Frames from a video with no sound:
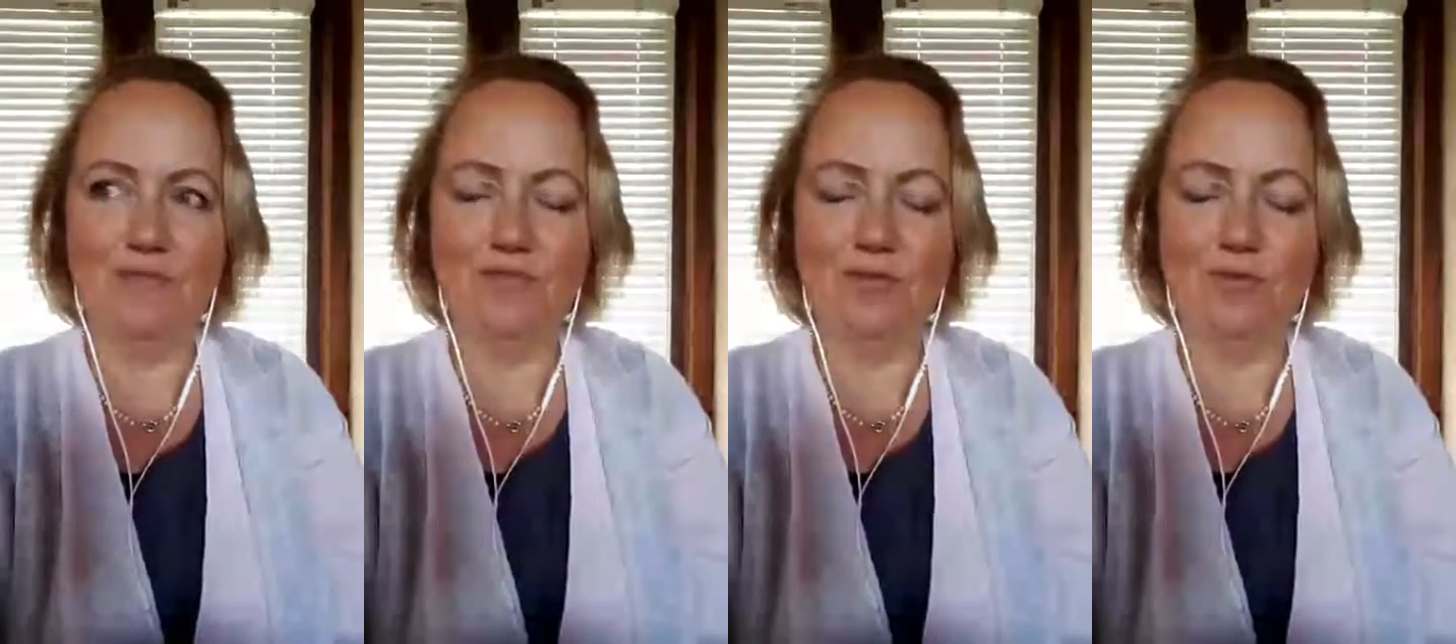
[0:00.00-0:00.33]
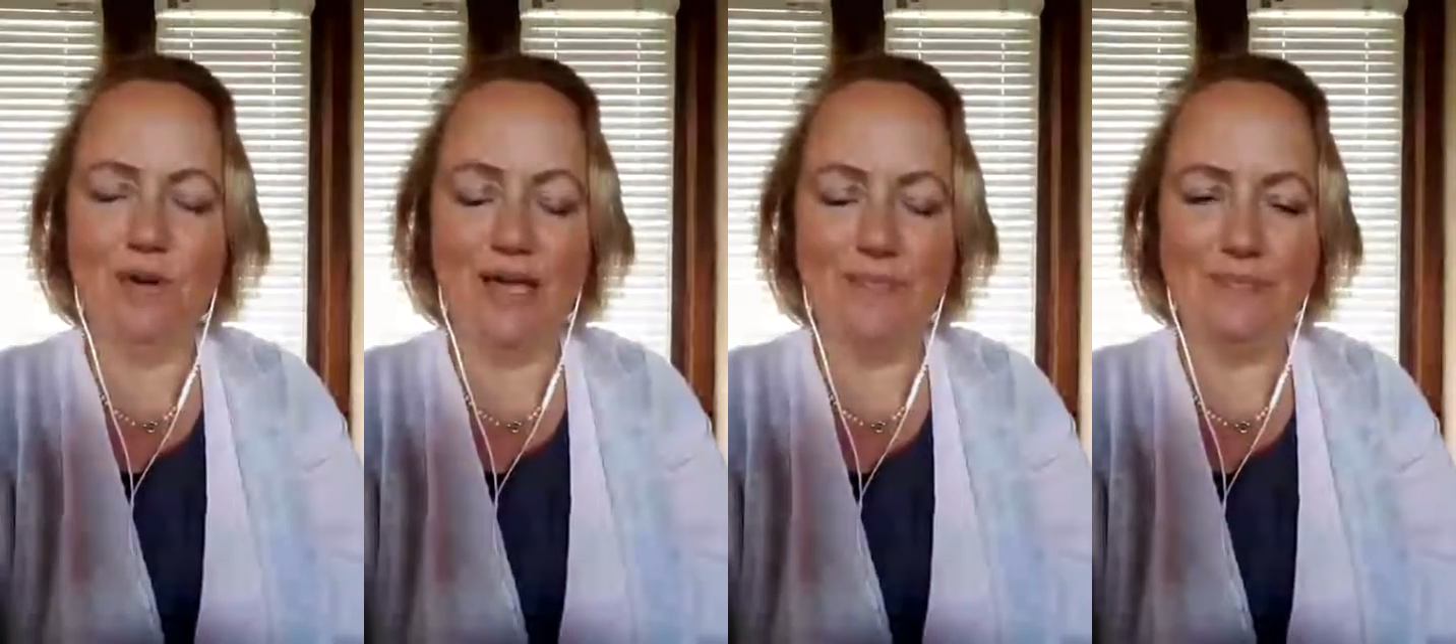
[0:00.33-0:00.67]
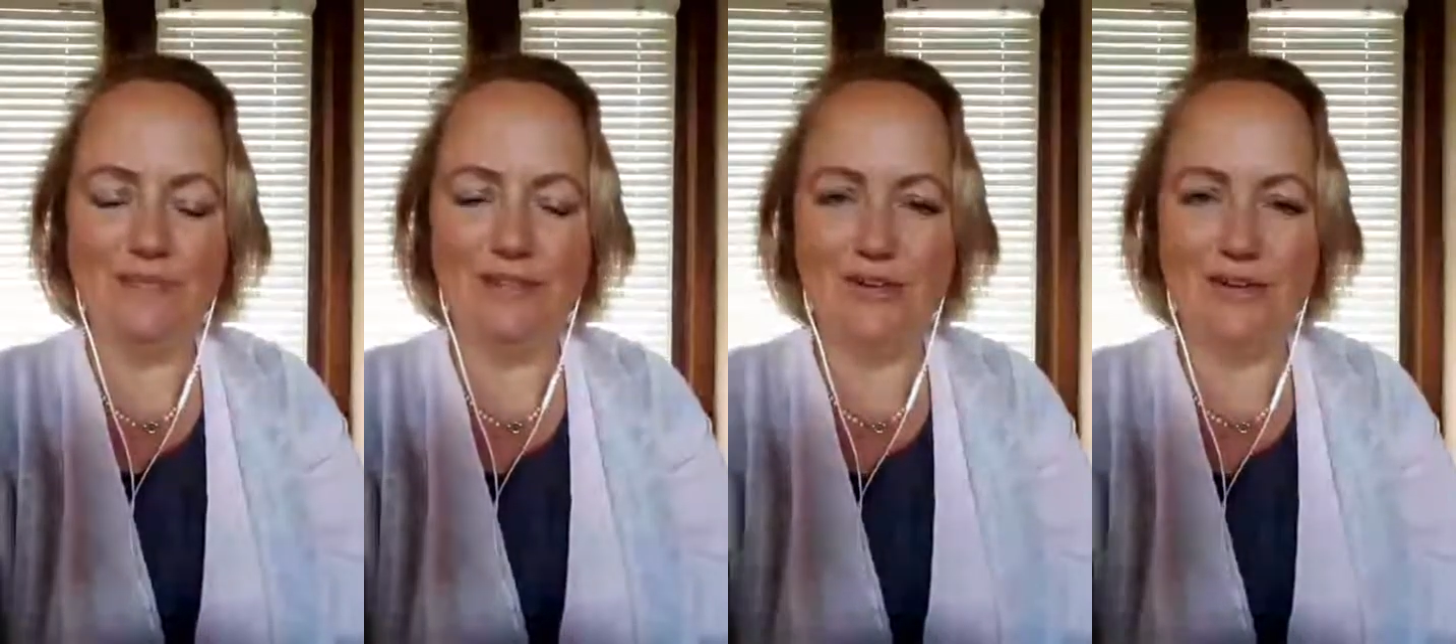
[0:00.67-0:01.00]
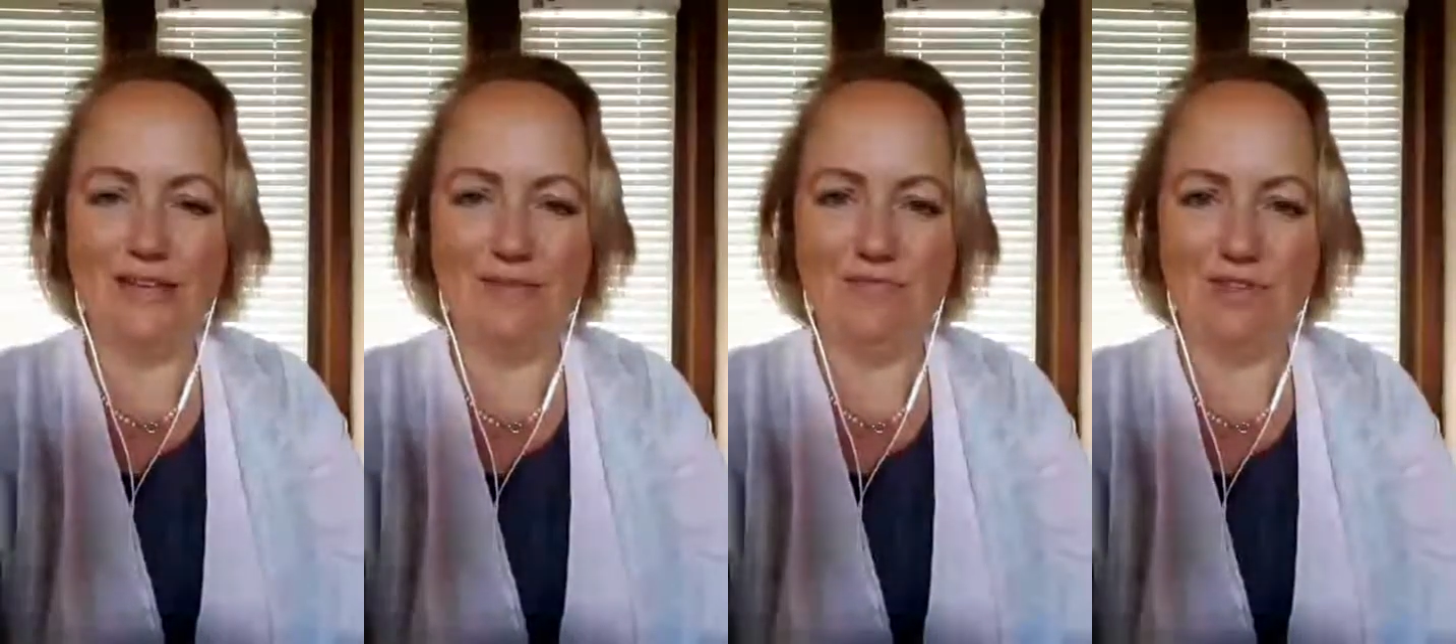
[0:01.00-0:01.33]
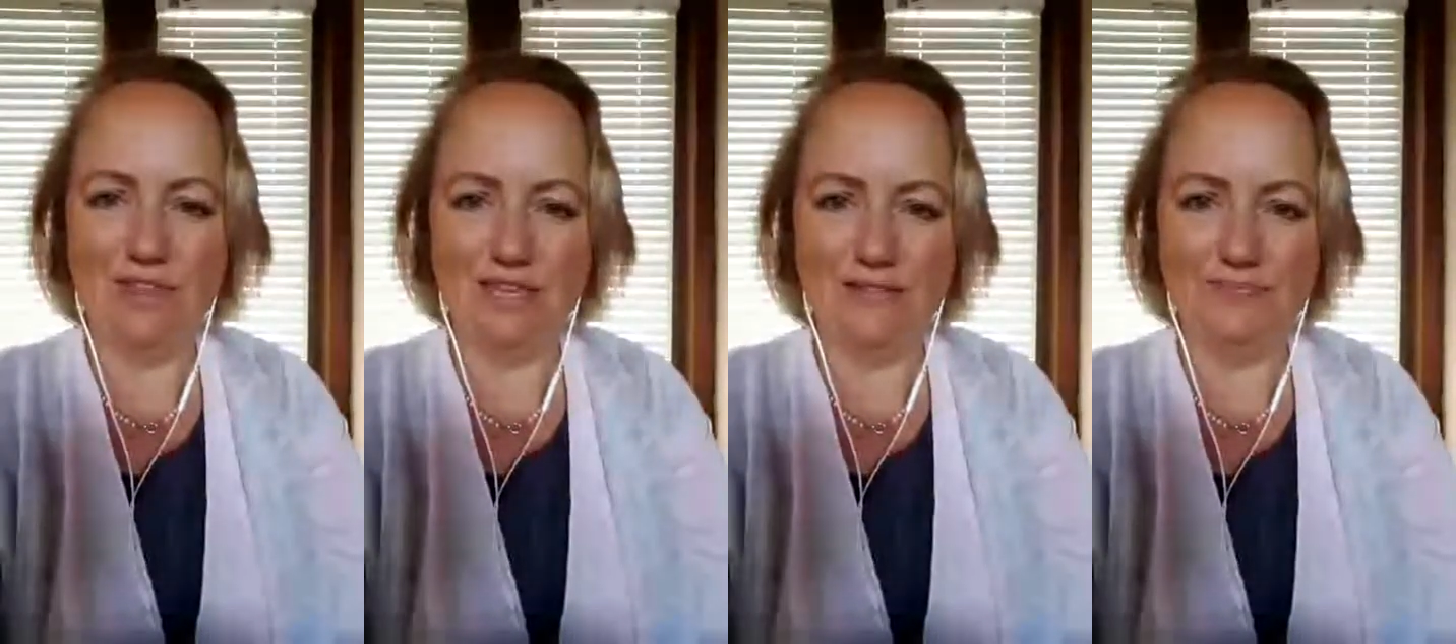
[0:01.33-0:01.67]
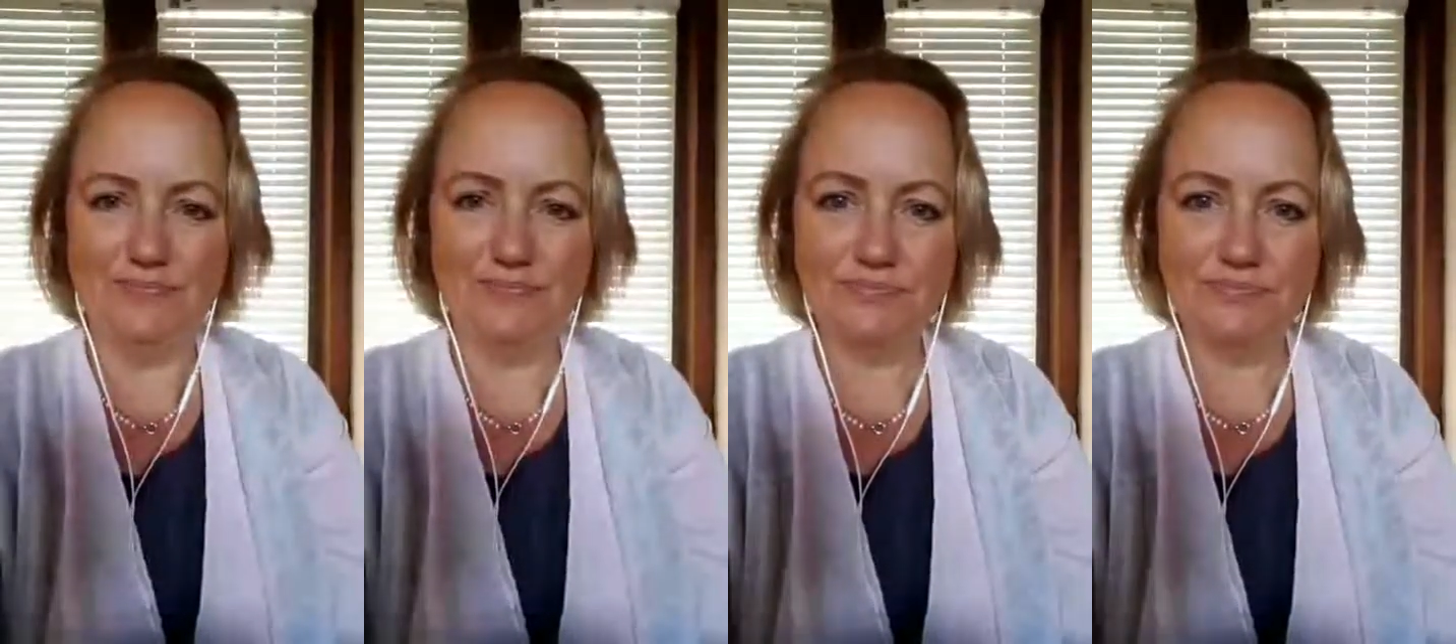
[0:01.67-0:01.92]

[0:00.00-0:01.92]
for absolutely everything